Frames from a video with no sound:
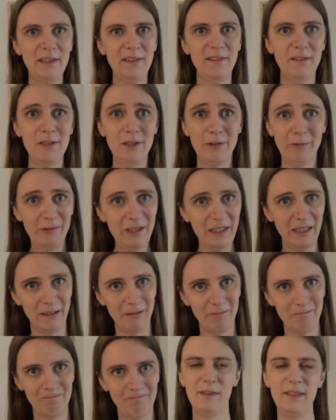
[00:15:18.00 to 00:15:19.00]
is not real?
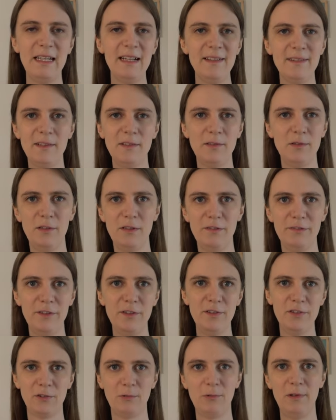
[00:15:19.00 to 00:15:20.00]
The answer to the
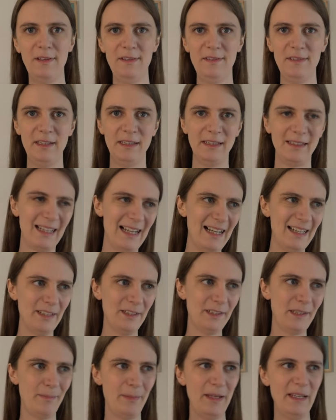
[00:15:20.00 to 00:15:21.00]
first question kind
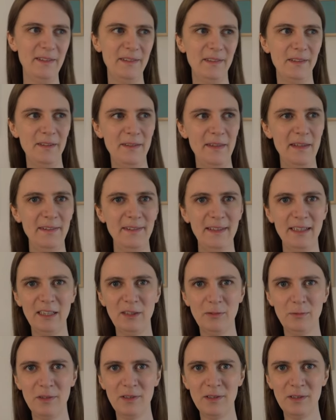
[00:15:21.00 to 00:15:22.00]
of depends on the
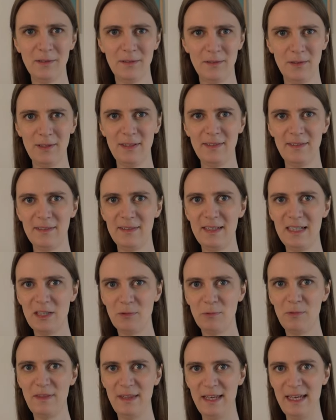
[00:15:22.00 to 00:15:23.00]
second one, so let's start
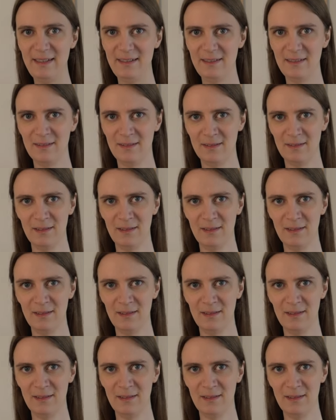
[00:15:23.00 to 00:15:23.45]
with that.